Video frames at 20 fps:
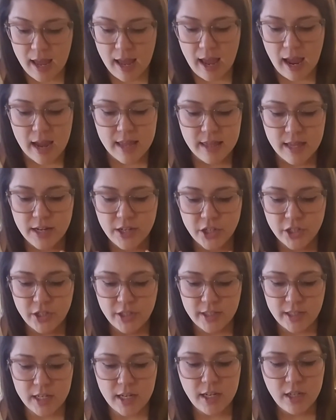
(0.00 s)
And they just
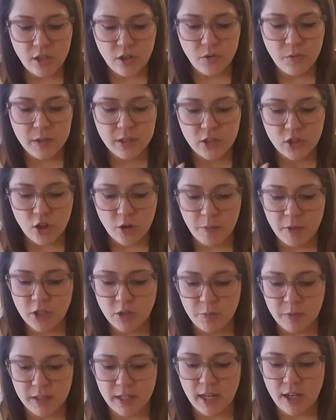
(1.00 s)
see you with so much
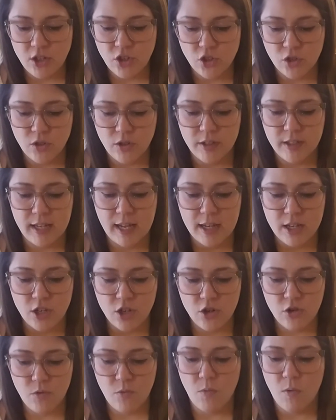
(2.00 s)
potential and that
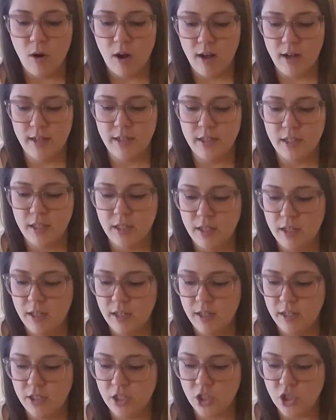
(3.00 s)
you want
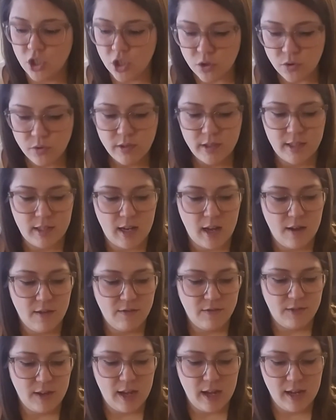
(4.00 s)
to do
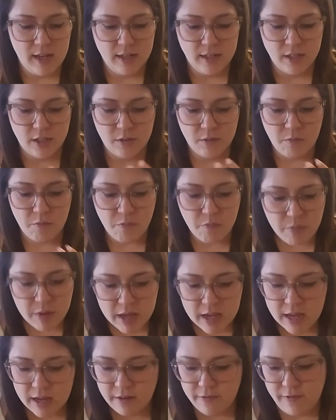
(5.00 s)
stuff and to
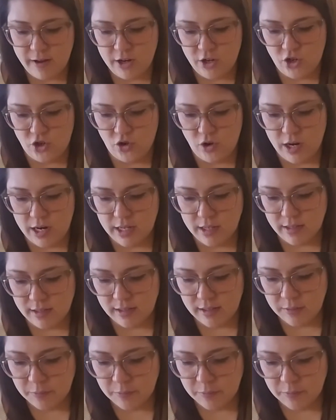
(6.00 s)
be adventurous.